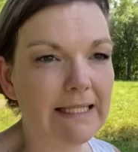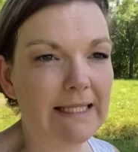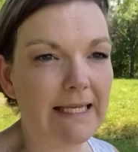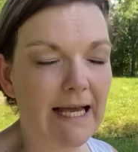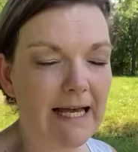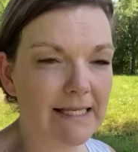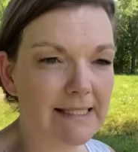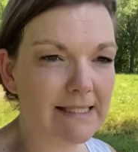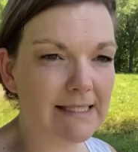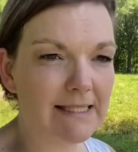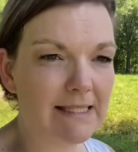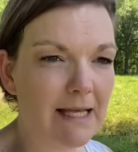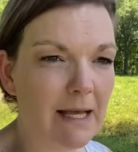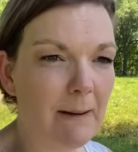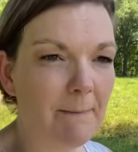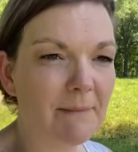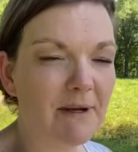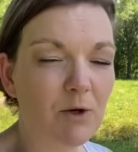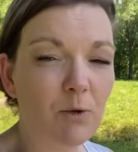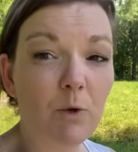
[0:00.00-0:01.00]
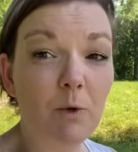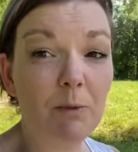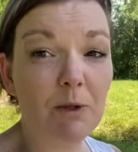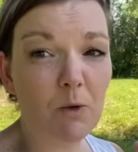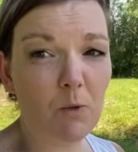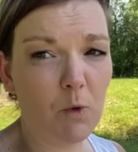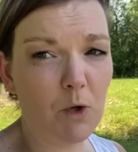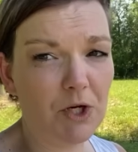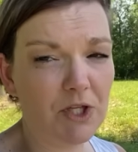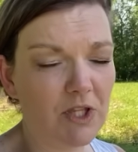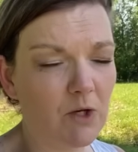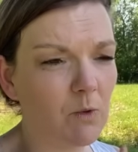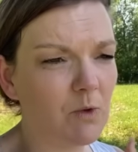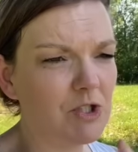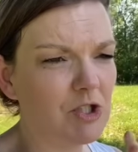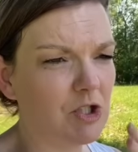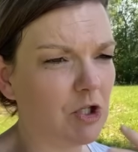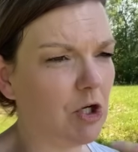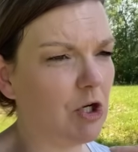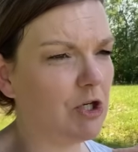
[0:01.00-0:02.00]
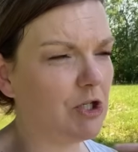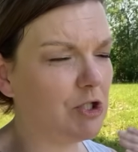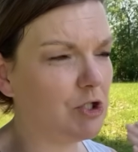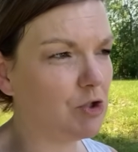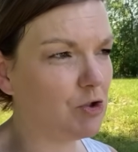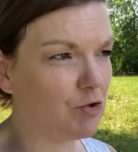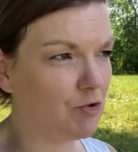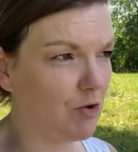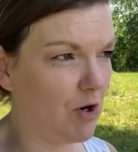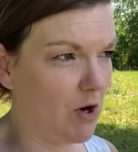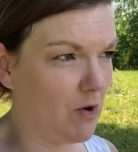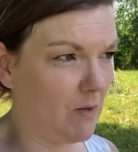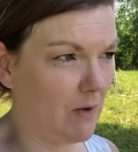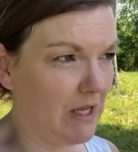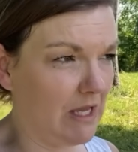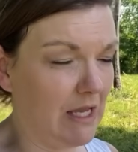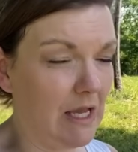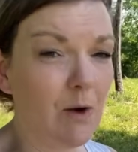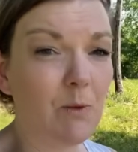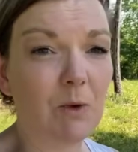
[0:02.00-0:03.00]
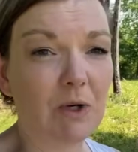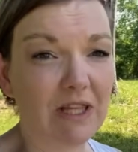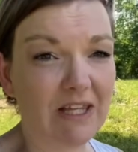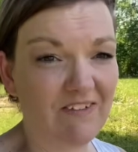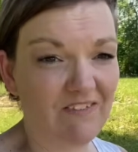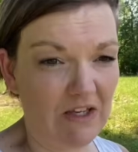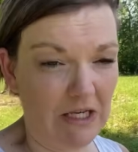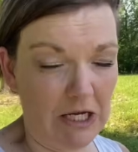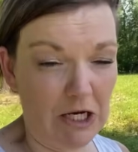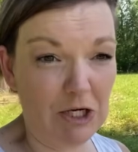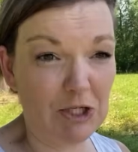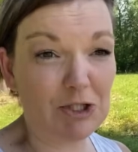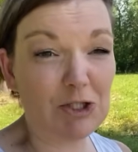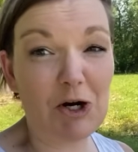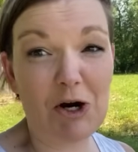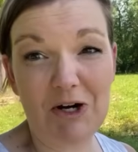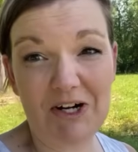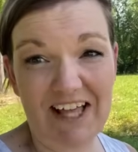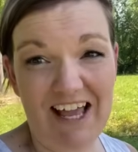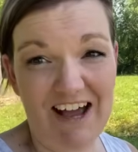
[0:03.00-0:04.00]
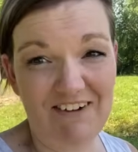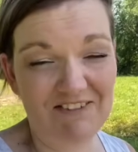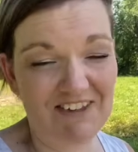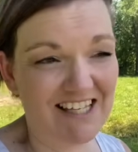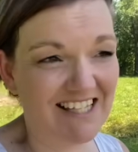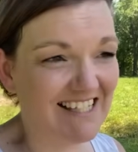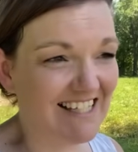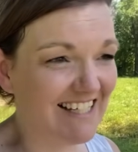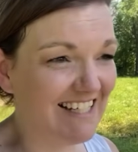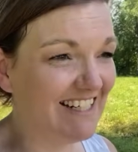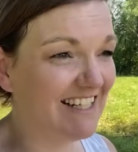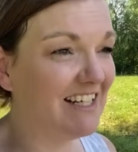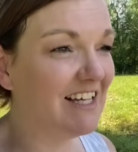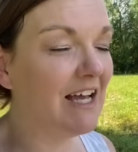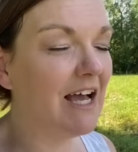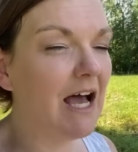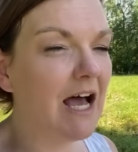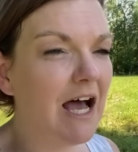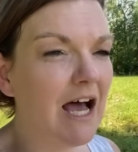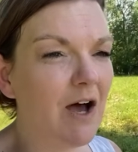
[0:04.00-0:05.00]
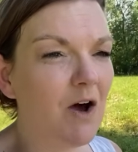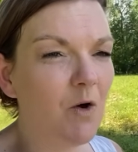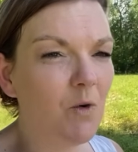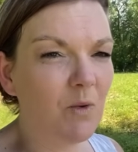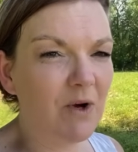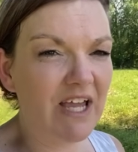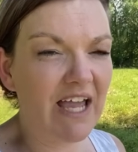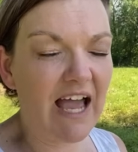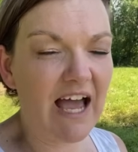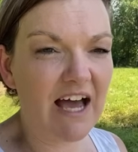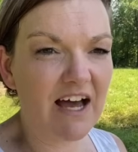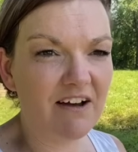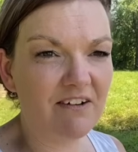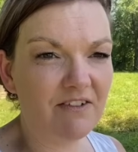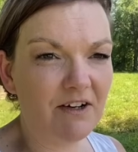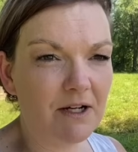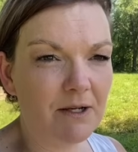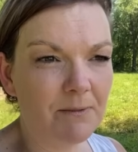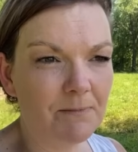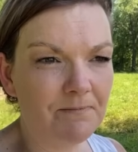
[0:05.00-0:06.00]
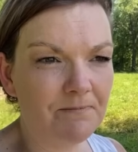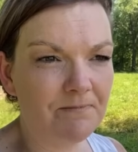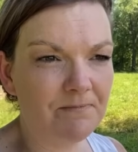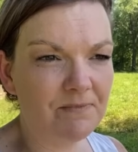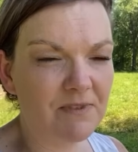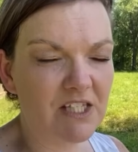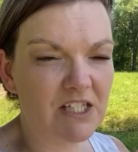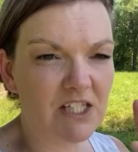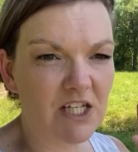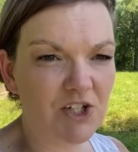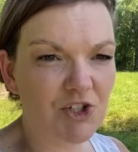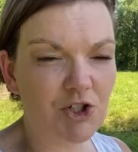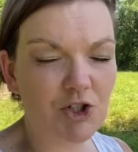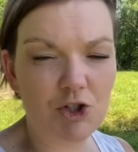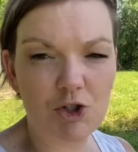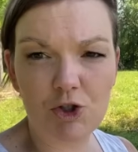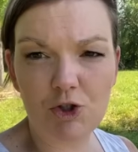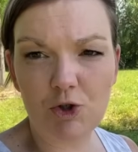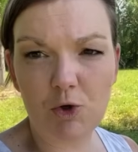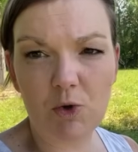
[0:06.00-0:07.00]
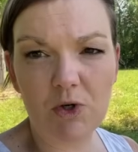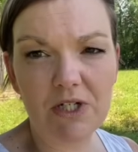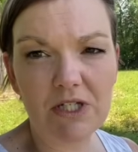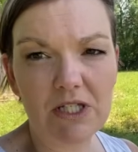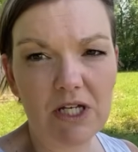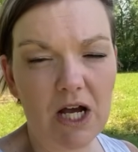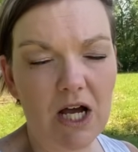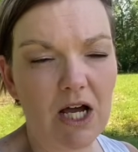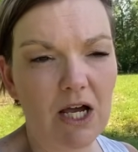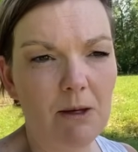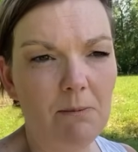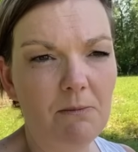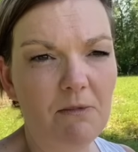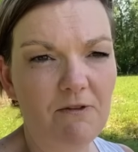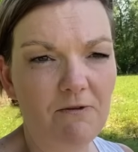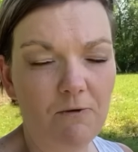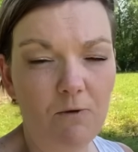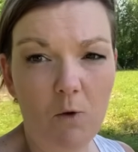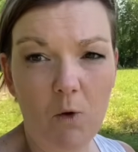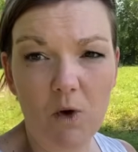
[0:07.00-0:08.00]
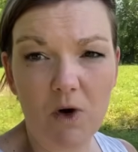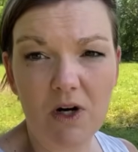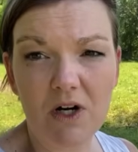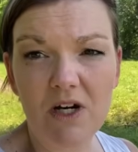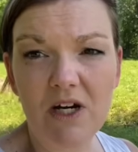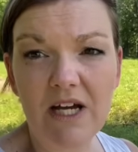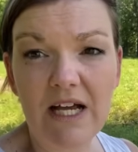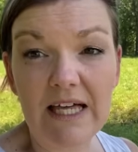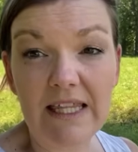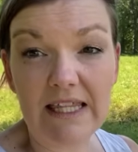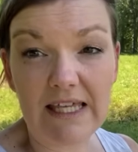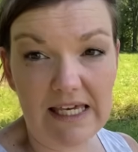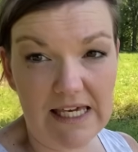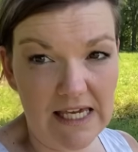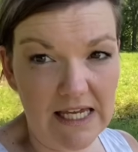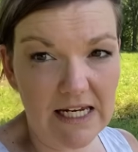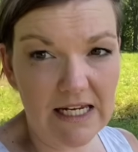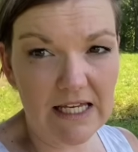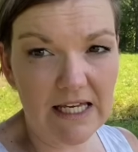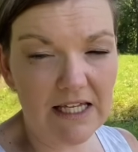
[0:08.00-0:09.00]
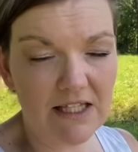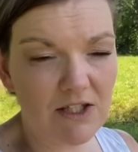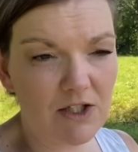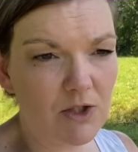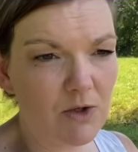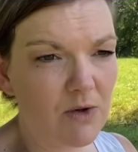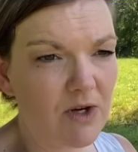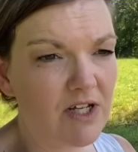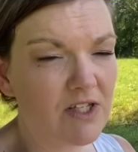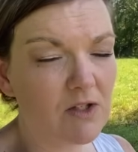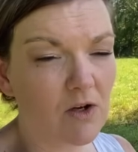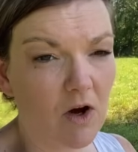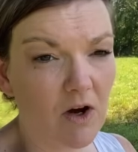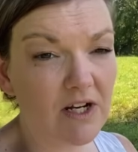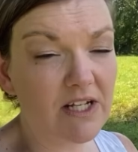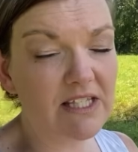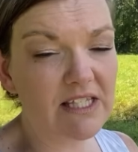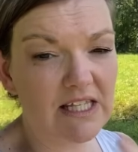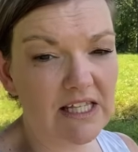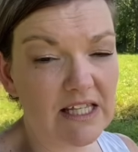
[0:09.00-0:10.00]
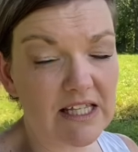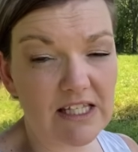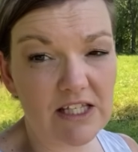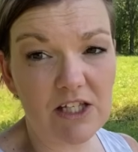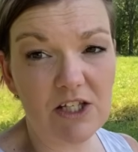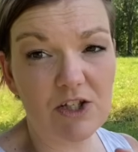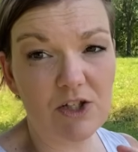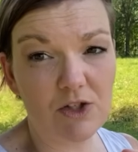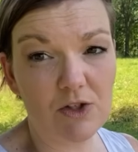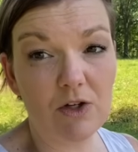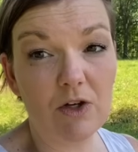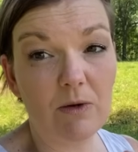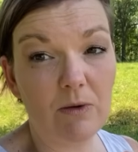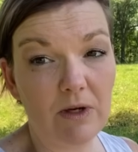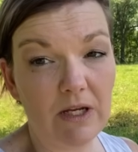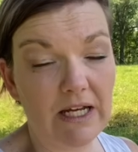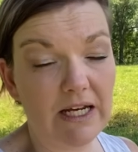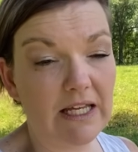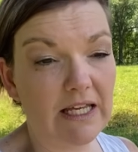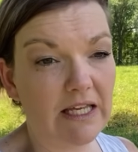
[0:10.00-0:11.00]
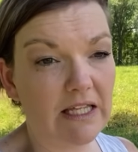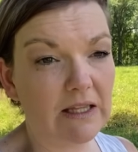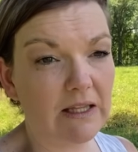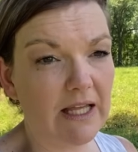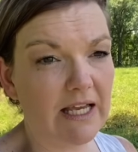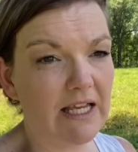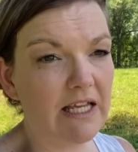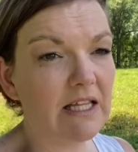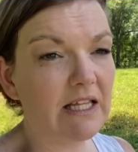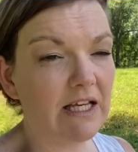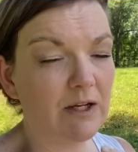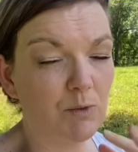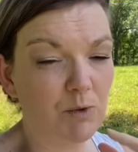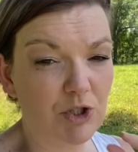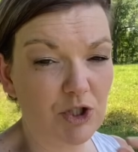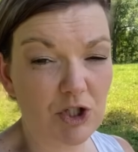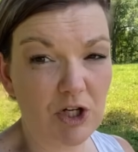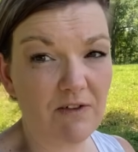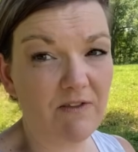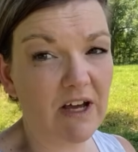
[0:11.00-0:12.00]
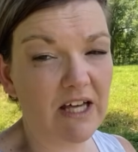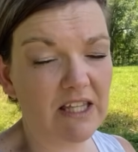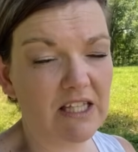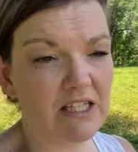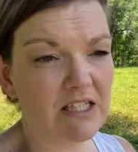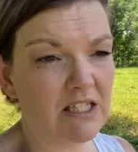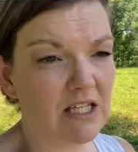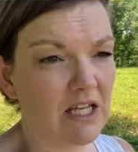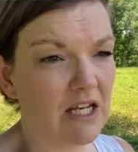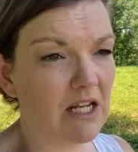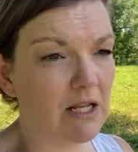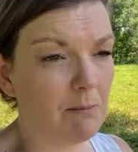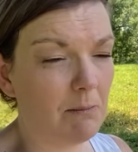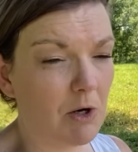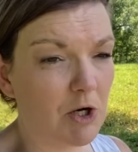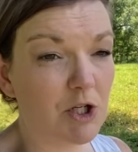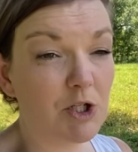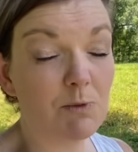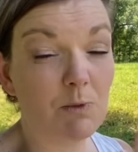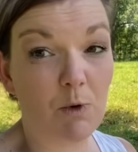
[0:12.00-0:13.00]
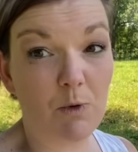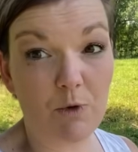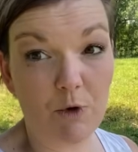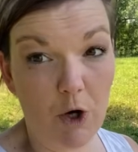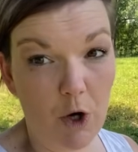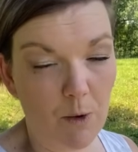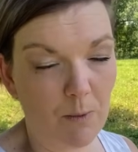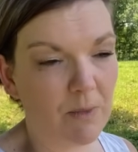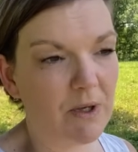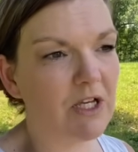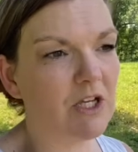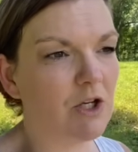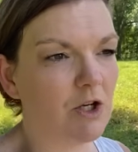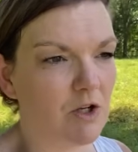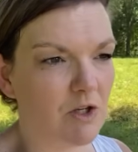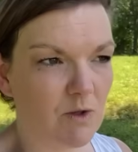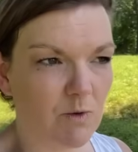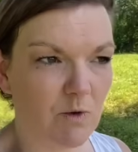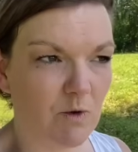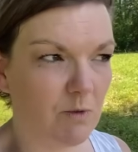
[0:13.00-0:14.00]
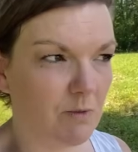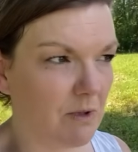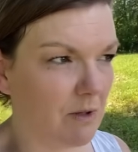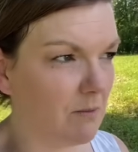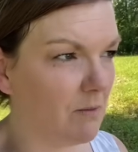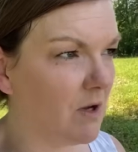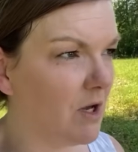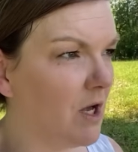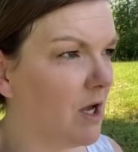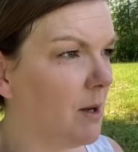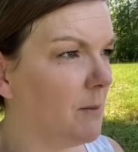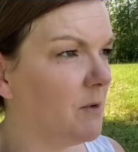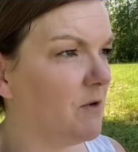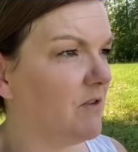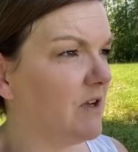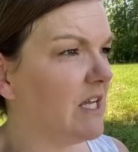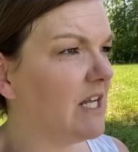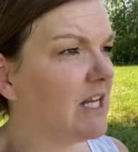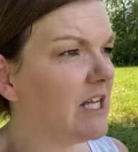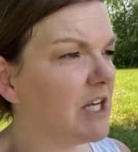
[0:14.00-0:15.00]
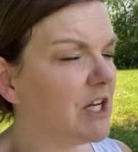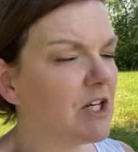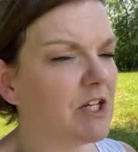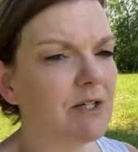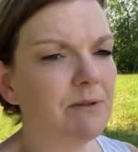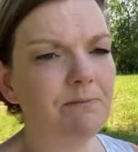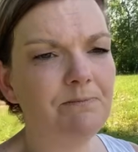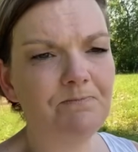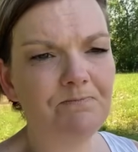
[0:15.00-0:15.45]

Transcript: yes but it will be worth it once the garden's growing and we're living here. To already have this in. We have such a short time before the heat gets to us. Honestly, this is getting in late. Like we should have had this in in March, but we were hoping, you know, that we would be moving in here